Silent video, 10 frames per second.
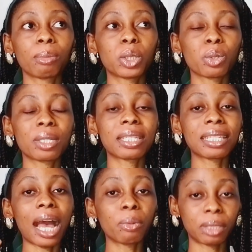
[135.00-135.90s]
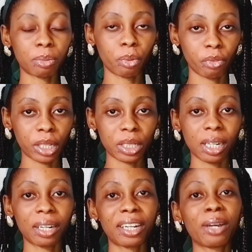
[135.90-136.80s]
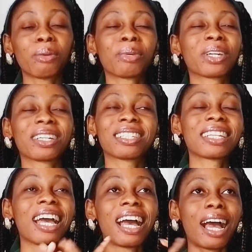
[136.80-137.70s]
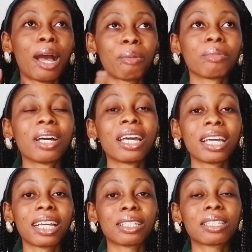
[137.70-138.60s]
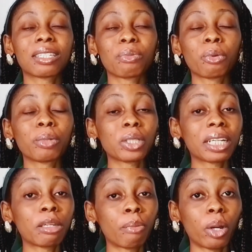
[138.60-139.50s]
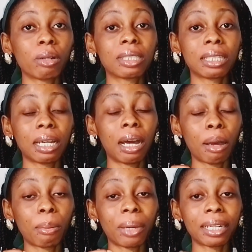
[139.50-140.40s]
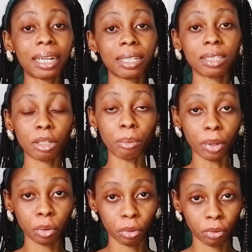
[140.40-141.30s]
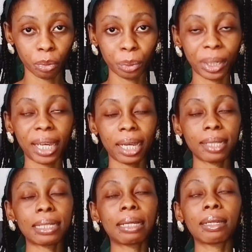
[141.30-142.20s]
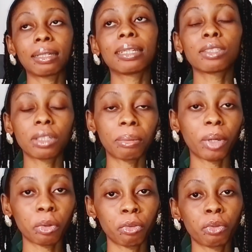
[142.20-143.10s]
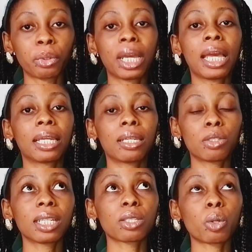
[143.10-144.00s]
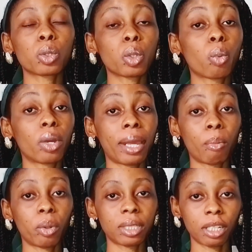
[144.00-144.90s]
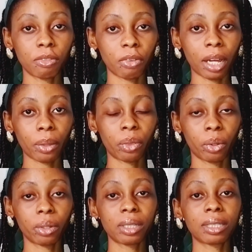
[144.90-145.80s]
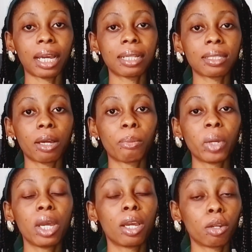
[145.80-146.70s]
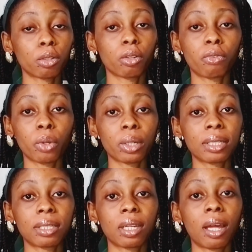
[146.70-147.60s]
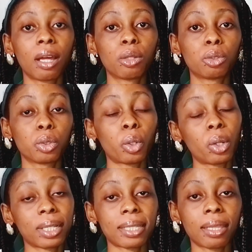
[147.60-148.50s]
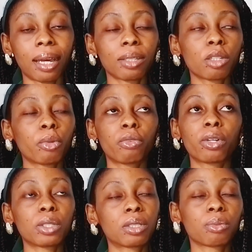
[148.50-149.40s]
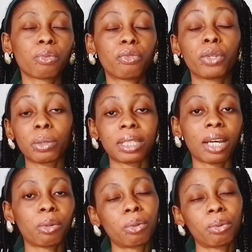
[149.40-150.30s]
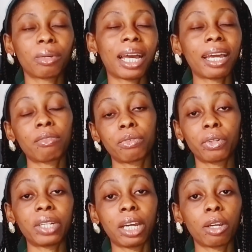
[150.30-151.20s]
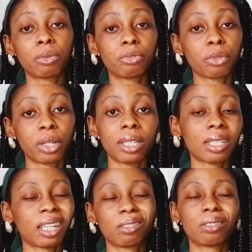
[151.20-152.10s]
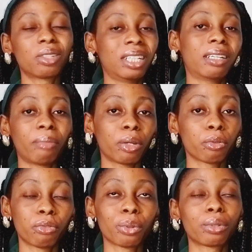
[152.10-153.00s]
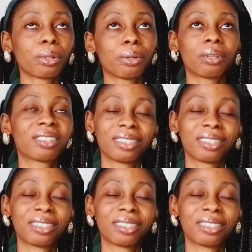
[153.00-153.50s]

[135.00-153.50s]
sound professional now, because we'll be talking about an external microphone. Yes, an external microphone. This is also one important factor that a lot of us do not consider. Some of us feels like, oh, I have a very loud voice, I do not need a microphone, or